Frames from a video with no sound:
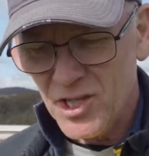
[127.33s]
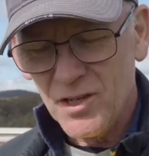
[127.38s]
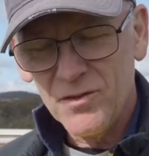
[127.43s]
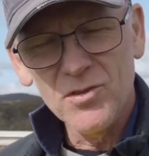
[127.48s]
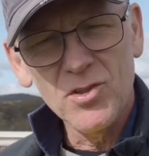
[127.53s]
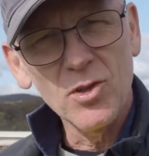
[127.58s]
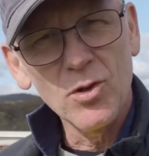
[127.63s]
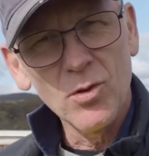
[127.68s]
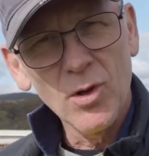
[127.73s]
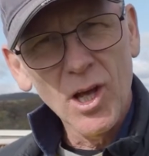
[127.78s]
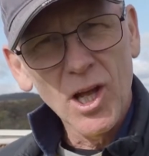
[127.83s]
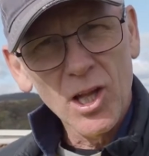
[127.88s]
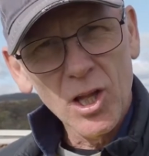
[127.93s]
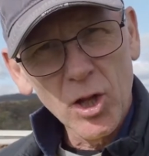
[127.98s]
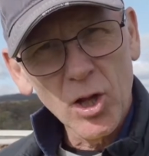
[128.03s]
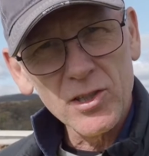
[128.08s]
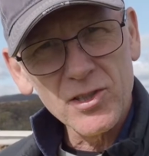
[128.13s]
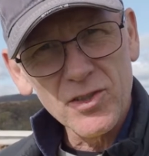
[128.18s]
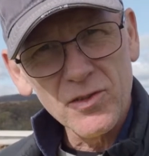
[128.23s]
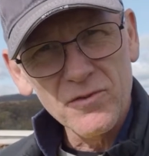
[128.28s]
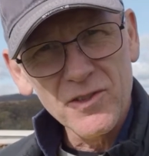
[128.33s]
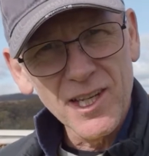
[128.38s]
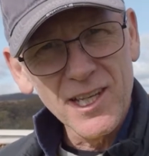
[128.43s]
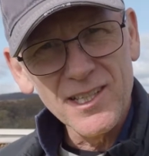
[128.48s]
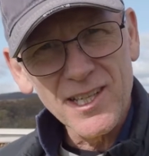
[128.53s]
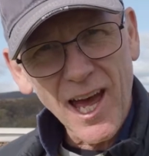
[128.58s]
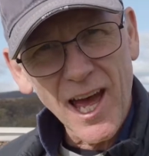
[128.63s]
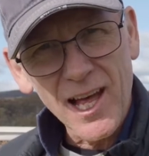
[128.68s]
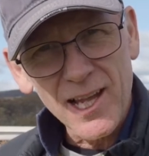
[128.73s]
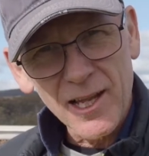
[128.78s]
gives you lots of
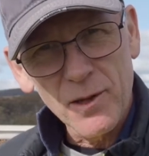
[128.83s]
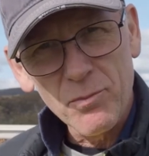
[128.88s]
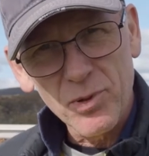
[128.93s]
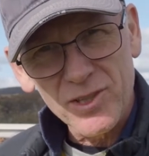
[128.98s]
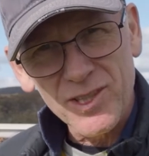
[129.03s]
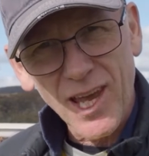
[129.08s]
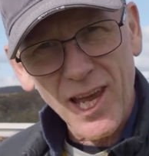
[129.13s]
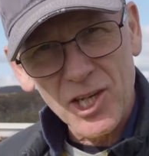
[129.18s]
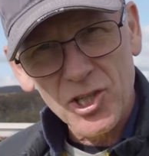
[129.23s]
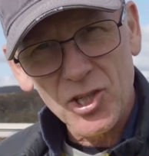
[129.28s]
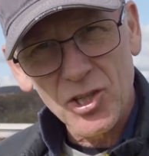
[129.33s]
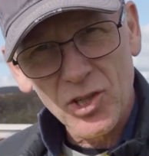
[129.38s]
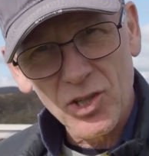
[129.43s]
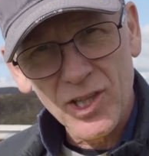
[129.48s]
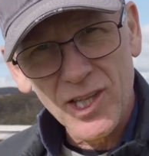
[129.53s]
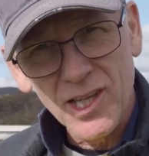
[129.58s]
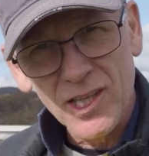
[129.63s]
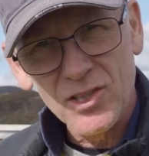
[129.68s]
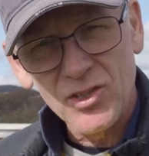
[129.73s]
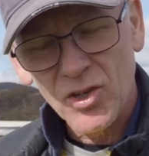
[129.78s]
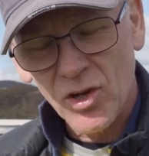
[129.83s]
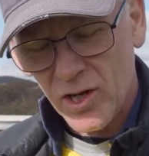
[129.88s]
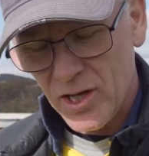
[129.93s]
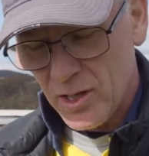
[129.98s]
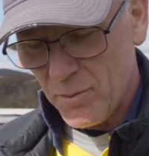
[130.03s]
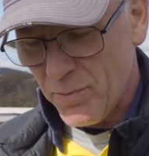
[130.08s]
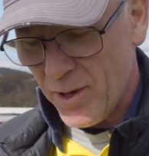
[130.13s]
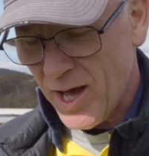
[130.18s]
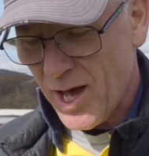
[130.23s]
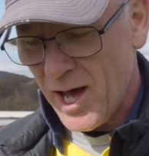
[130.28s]
detail and protection on the inside of
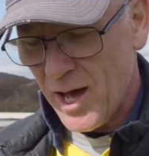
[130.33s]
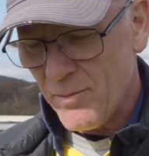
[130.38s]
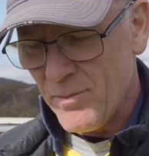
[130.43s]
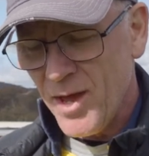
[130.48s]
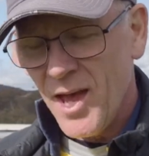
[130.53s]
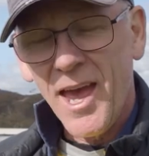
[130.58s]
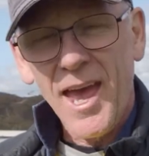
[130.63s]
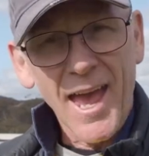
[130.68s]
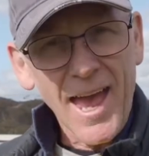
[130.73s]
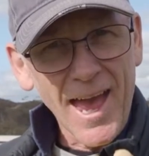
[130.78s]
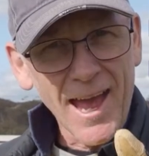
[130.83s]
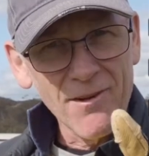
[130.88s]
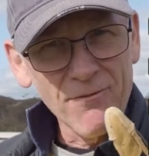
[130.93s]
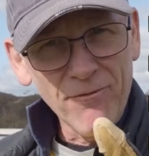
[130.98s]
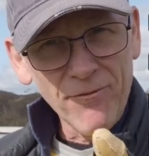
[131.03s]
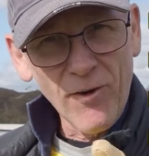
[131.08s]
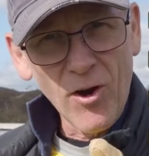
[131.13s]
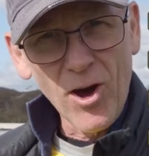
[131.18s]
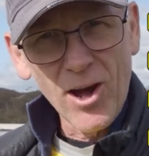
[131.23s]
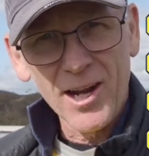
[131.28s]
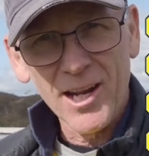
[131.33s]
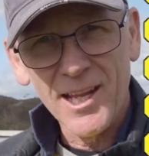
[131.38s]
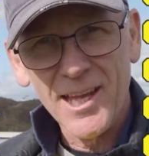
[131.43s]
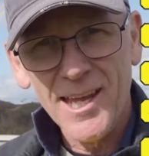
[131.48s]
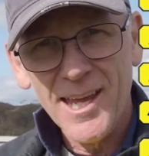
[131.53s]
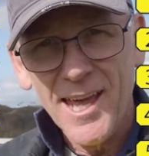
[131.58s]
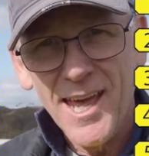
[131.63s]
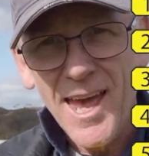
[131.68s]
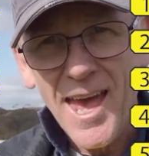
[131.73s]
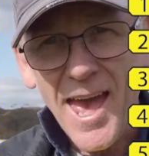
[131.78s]
your palm. And
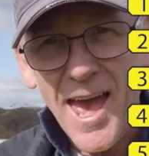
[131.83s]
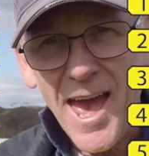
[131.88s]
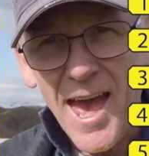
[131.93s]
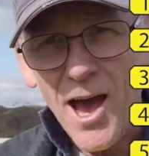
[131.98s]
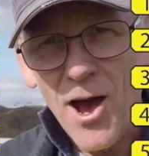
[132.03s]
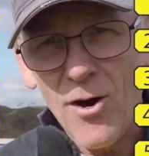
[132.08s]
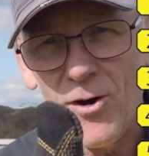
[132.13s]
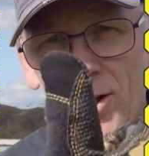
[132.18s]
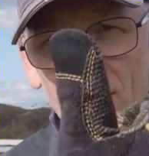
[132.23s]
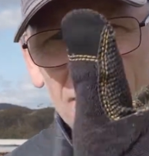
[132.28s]
finally, our